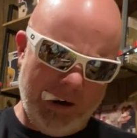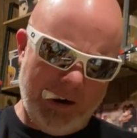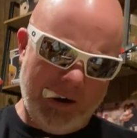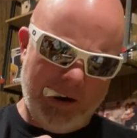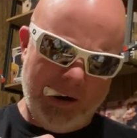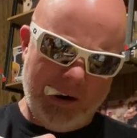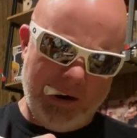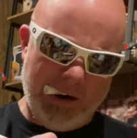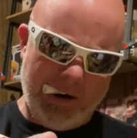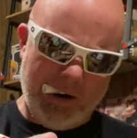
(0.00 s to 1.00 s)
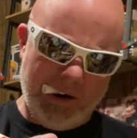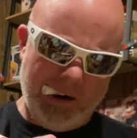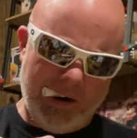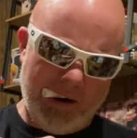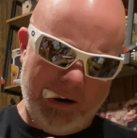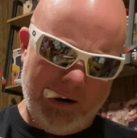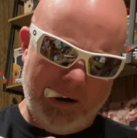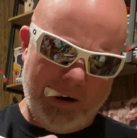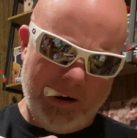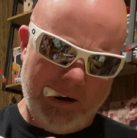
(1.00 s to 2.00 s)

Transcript: Nothing is said.